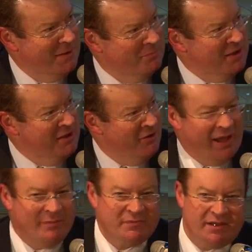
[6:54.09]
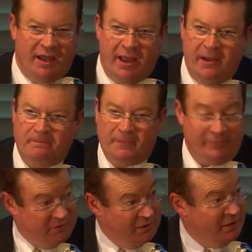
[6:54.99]
But here I am today.
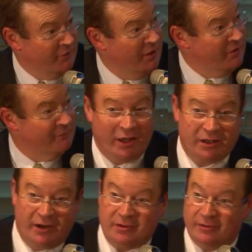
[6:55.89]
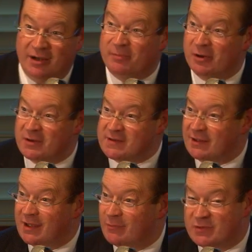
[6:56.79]
Indeed, if my great-grandparents
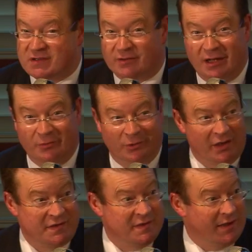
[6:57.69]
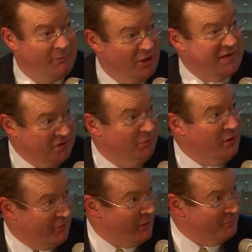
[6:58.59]
hadn't come to Australia all those years ago, I might still
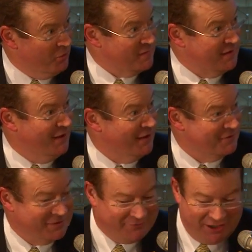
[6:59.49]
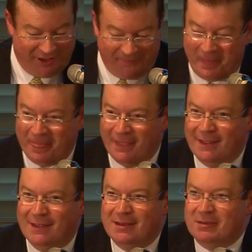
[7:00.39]
be throwing bombs in Ireland, you never know.
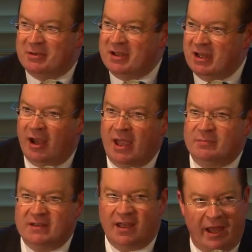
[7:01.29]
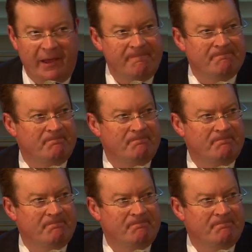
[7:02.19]
But here I am today,